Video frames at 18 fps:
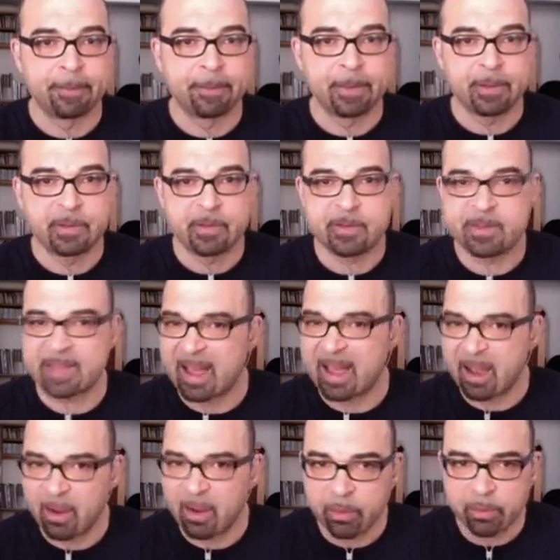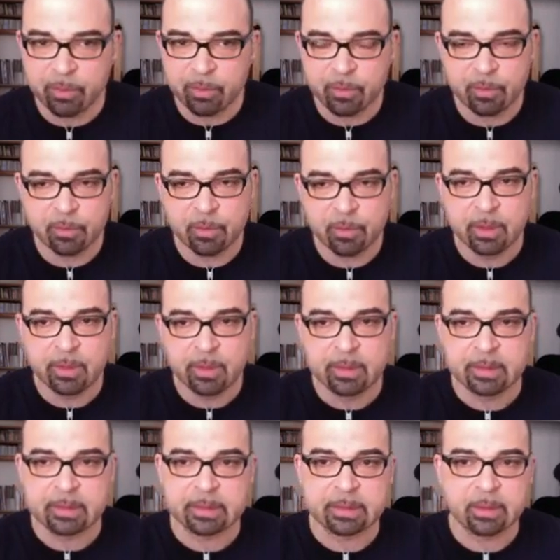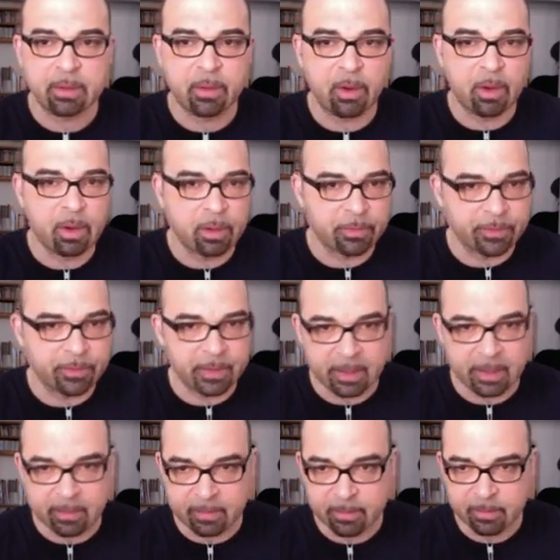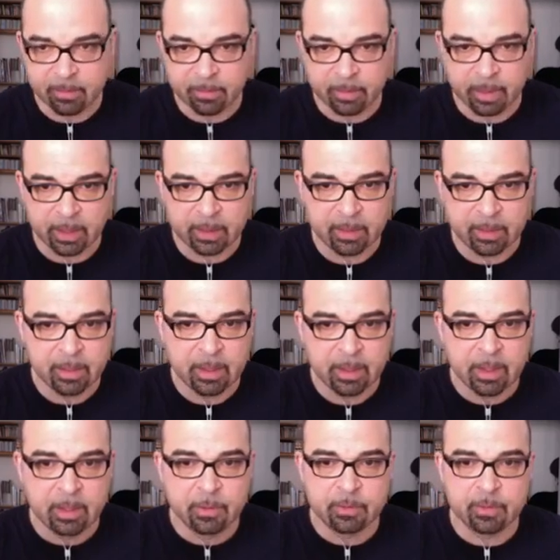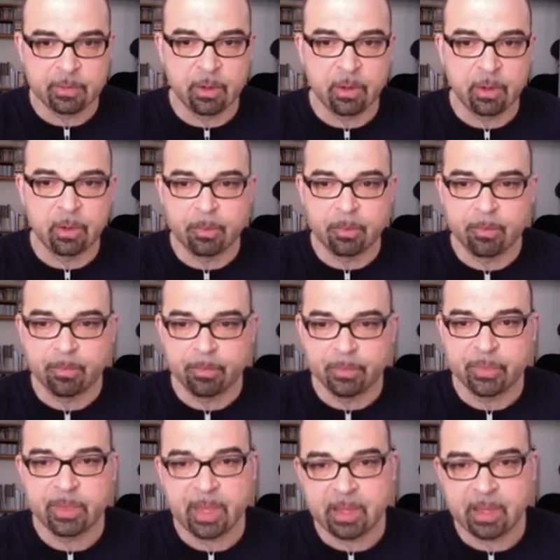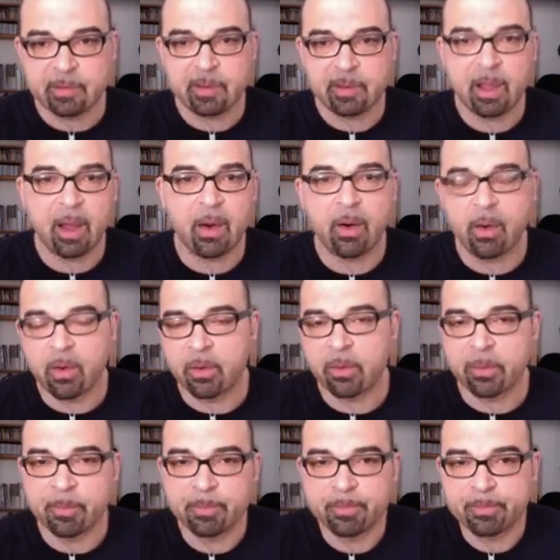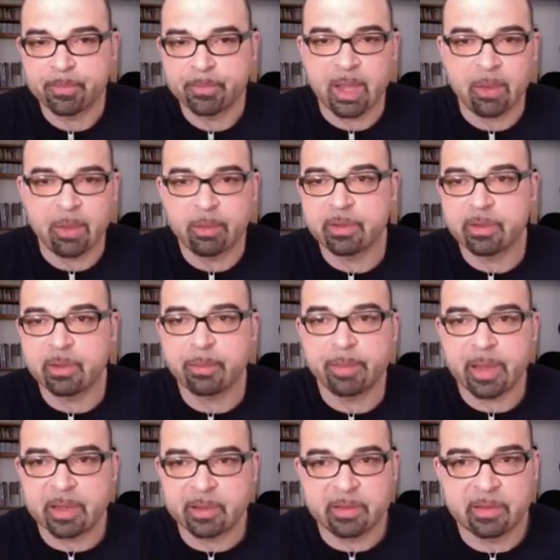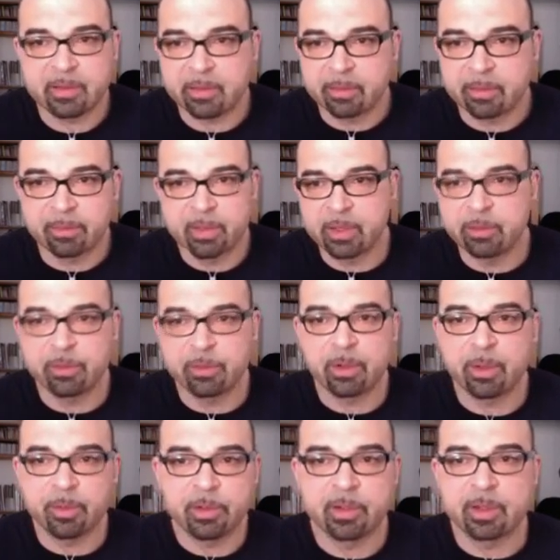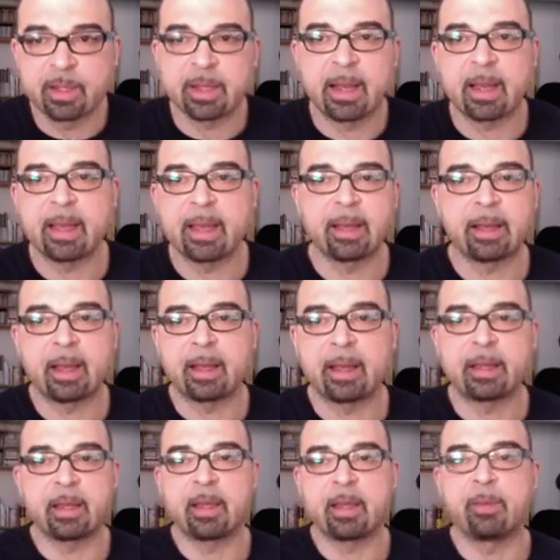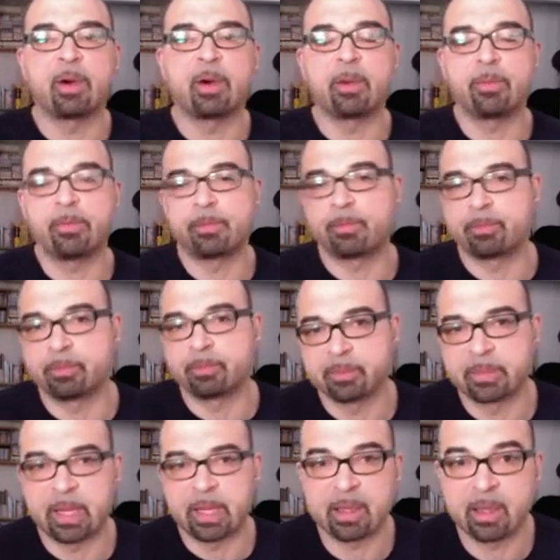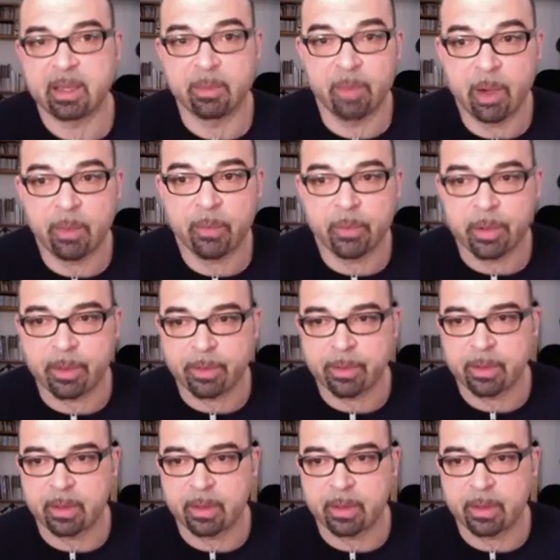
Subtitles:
sounds, all of that, right? So that was the best description that I came up with.